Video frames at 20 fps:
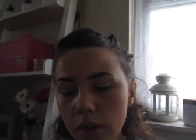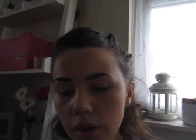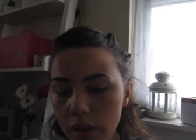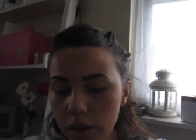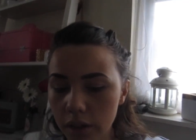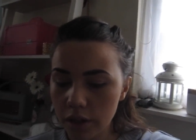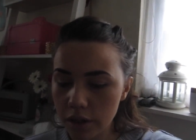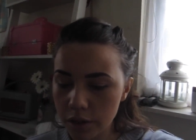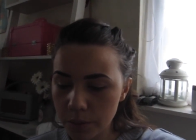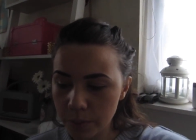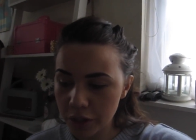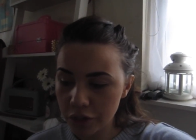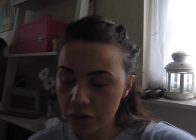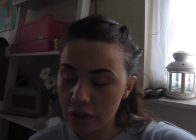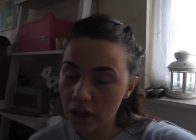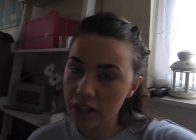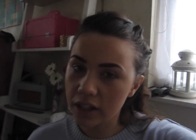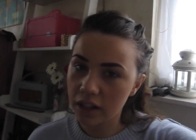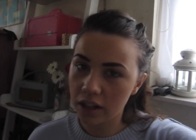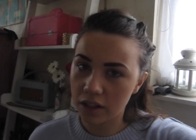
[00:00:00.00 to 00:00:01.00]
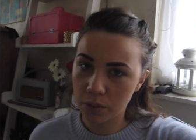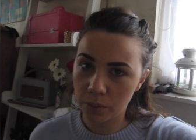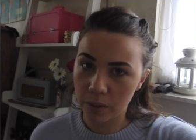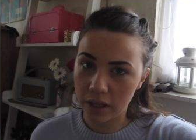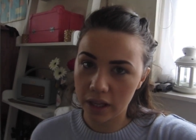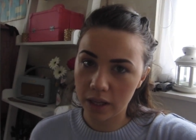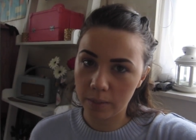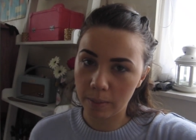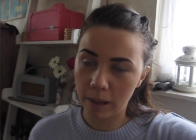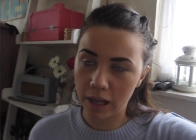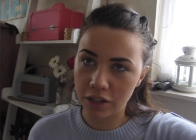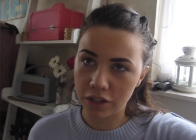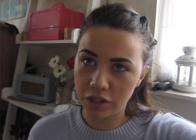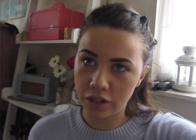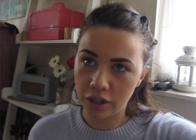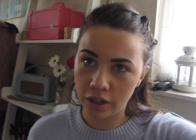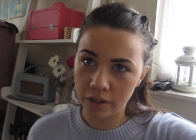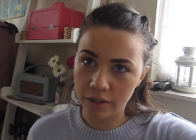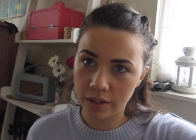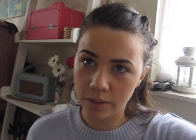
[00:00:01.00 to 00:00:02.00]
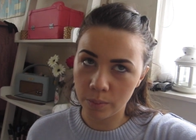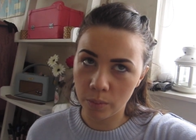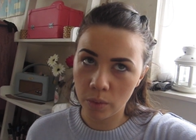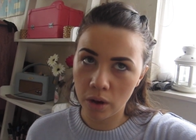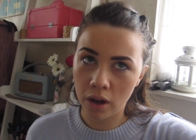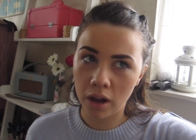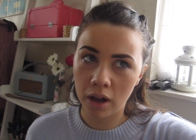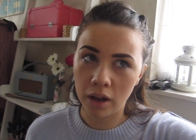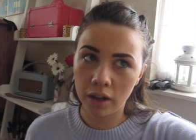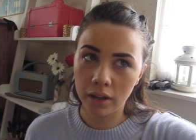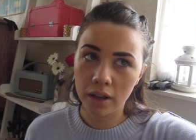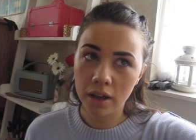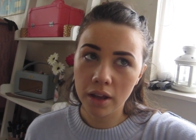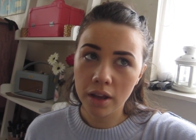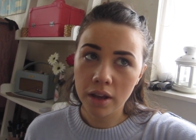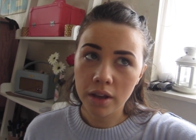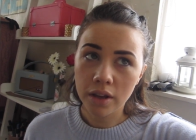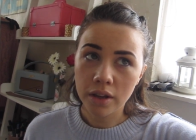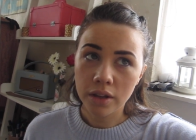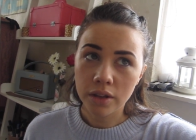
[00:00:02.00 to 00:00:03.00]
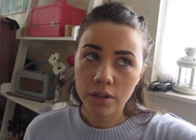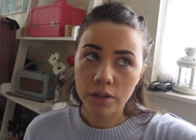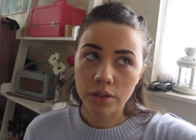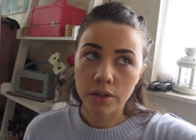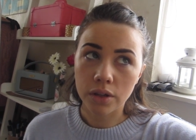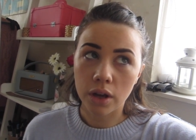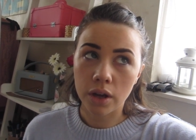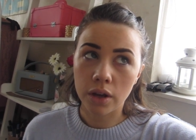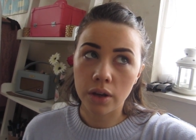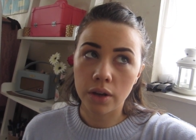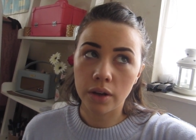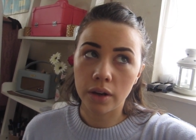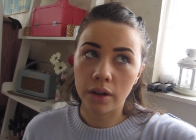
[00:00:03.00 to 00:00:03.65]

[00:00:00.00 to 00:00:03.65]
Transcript: because we tried last week, but as you know it didn't work, so